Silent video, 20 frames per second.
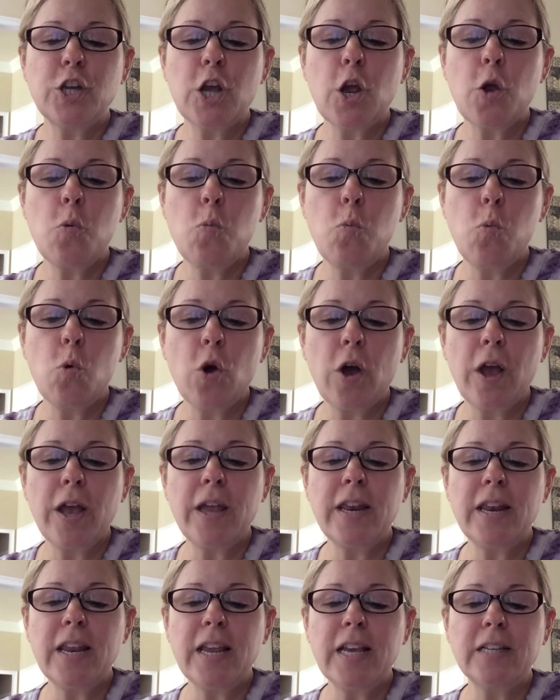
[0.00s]
no
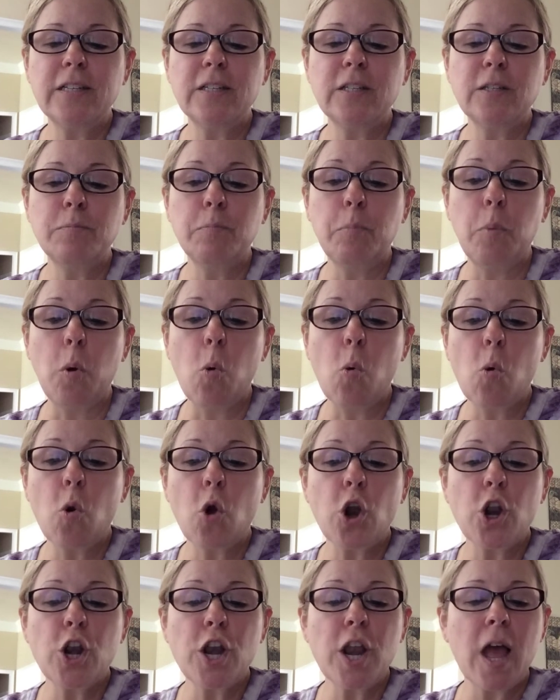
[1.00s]
one is
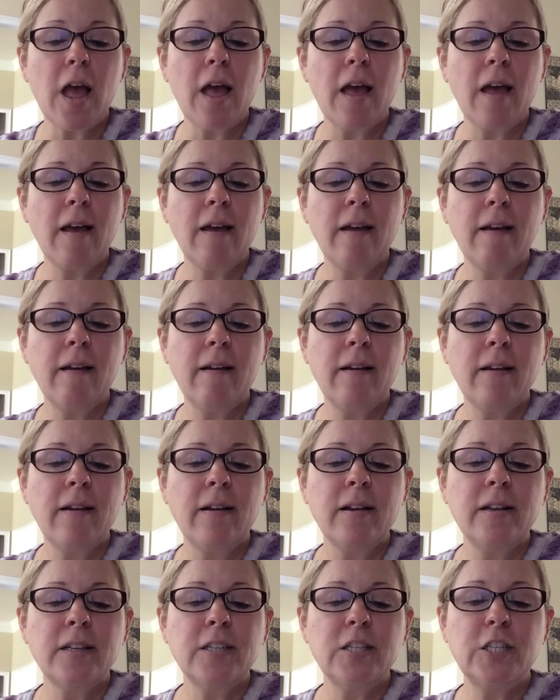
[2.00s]
born.
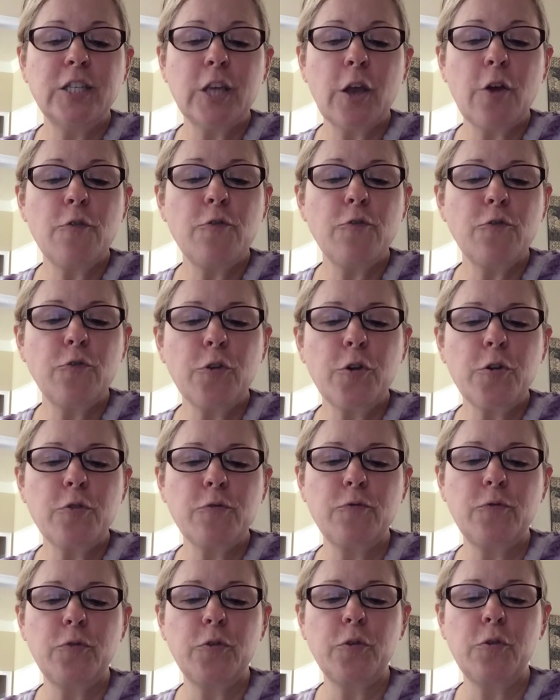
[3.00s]
So
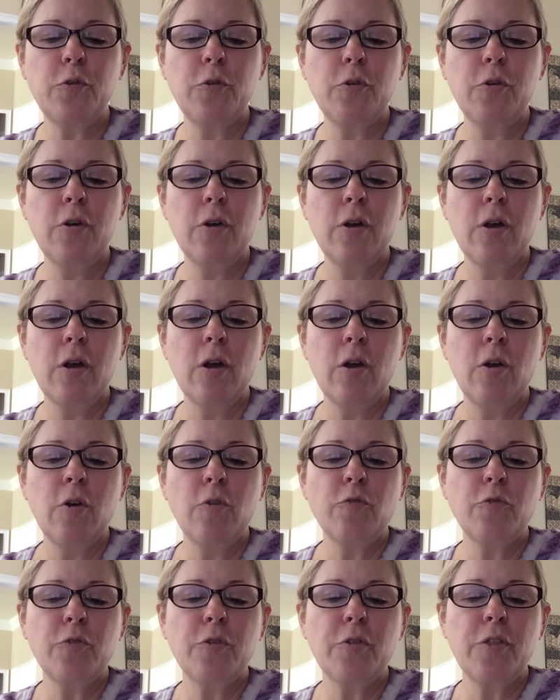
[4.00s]
fruitful
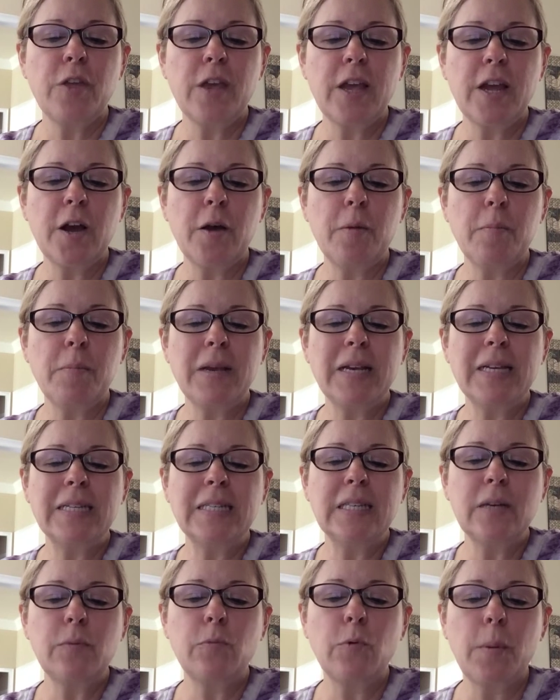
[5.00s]
for them
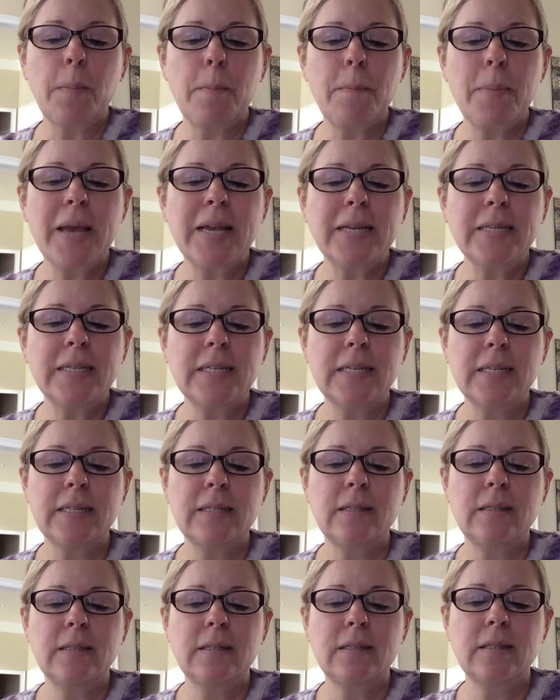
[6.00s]
is the
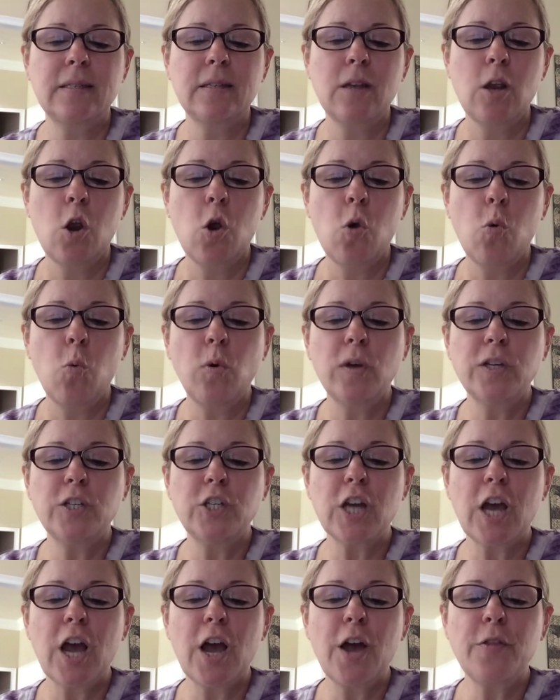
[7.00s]
repentance
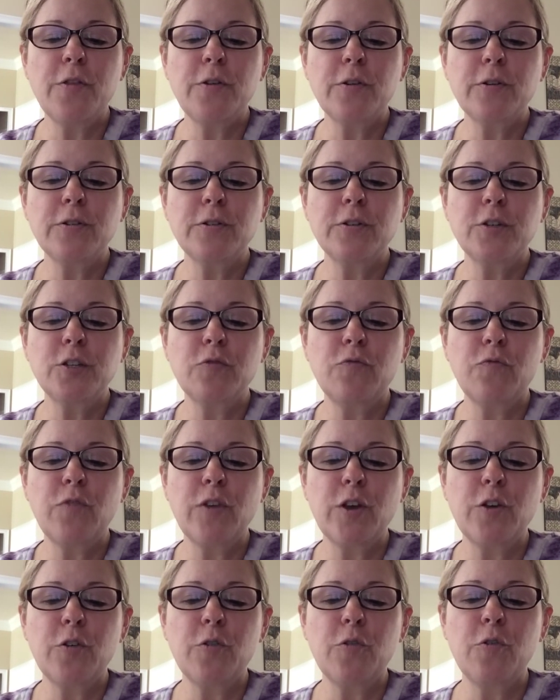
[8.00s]
which others
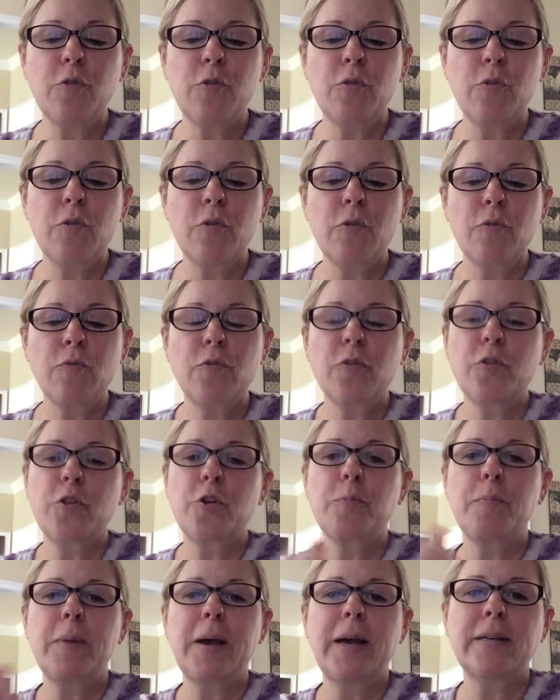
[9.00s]
feel for
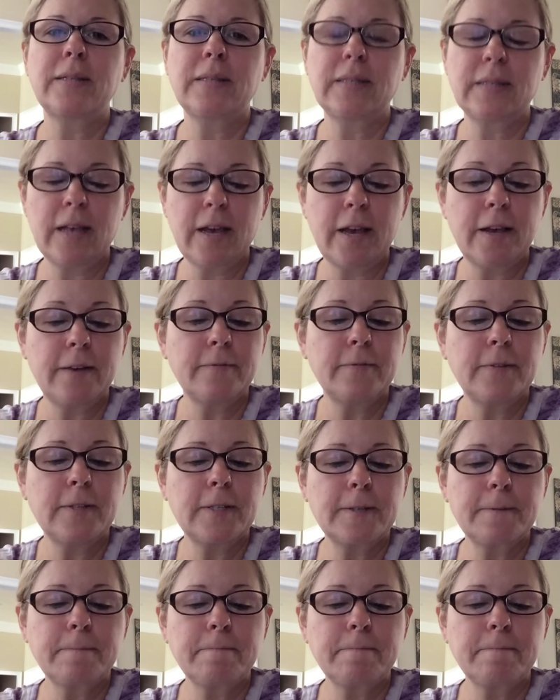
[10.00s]
their past lives.